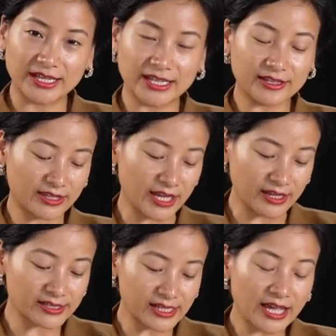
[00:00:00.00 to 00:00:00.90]
He
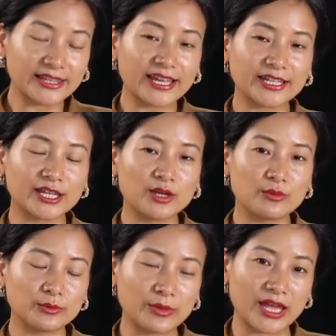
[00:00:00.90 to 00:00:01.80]
thinks that he
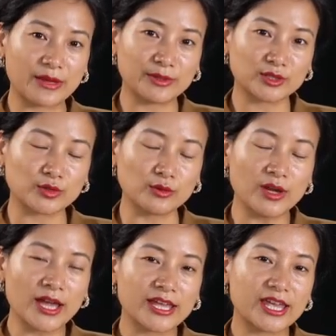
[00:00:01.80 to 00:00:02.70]
would be able
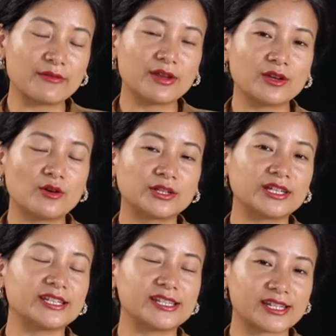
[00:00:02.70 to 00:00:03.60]
to carry on
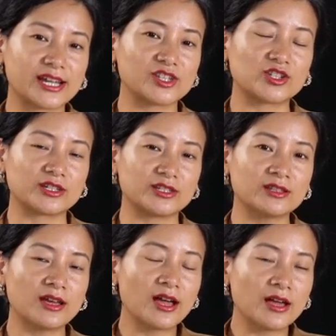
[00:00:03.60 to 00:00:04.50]
a
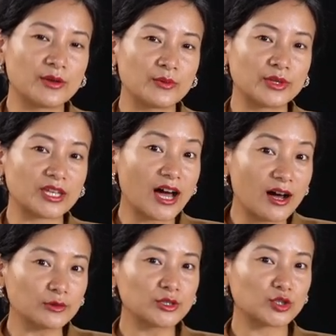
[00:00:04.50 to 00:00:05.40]
discussion
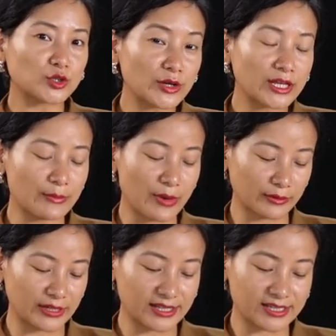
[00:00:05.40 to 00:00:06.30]
without talking
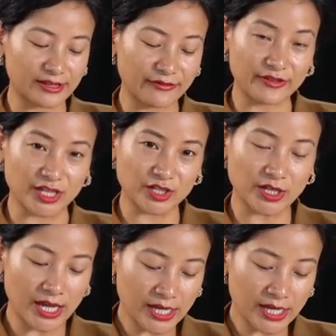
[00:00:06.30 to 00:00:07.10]
about Hilsa fish.